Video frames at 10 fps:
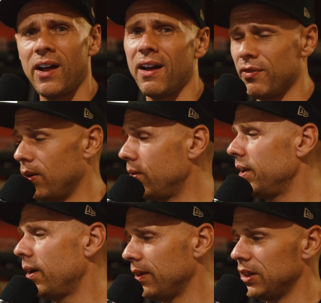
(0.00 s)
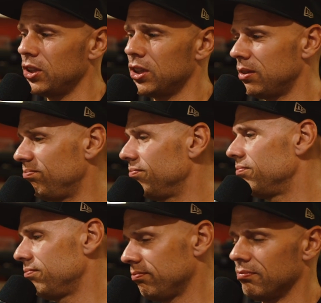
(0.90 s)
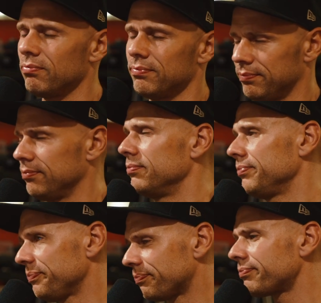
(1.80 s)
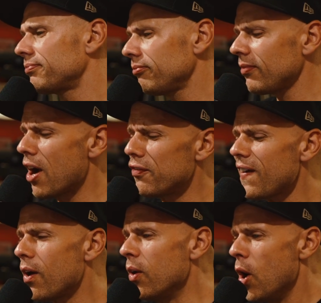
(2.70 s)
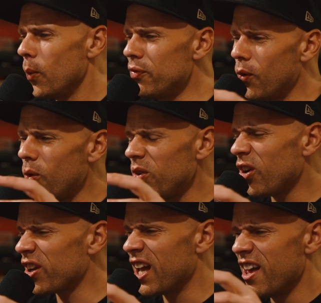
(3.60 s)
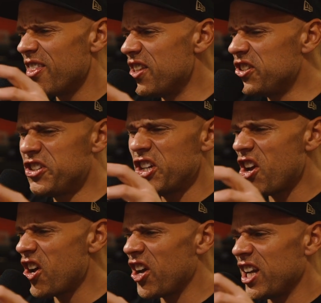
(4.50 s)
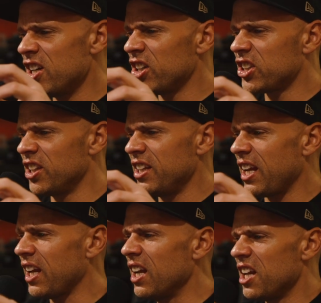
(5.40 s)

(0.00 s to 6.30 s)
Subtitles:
vocal, you know. It just, I felt with all like the dirtiness and the